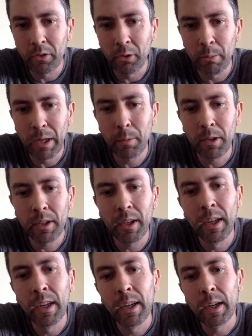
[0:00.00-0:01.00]
So maybe
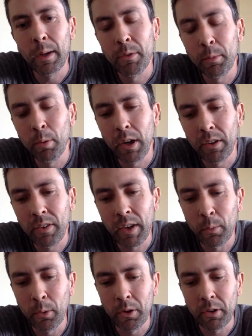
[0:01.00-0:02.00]
I'm surprised they
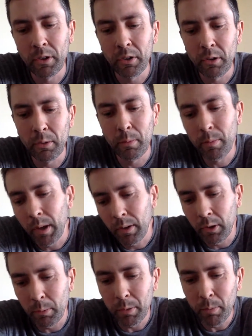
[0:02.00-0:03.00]
weren't a
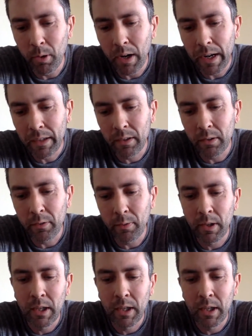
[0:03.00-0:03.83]
little bit more active.